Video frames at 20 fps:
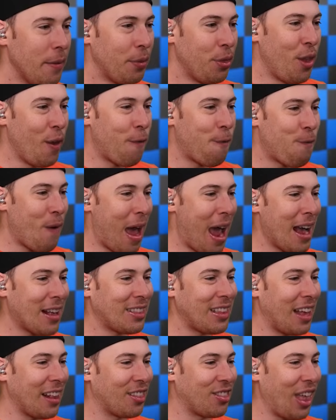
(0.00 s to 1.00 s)
The
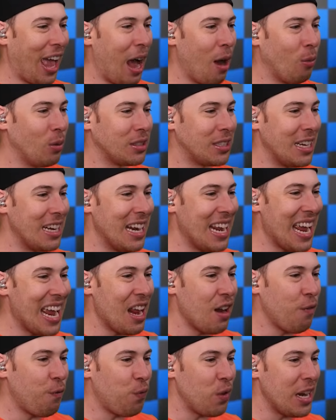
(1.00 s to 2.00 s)
fact that that was an
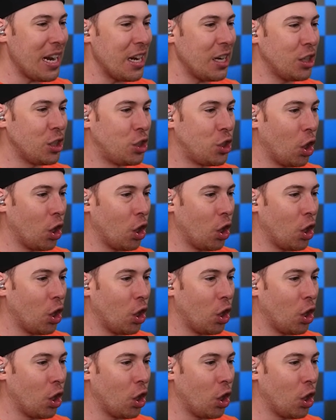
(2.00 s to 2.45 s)
infinite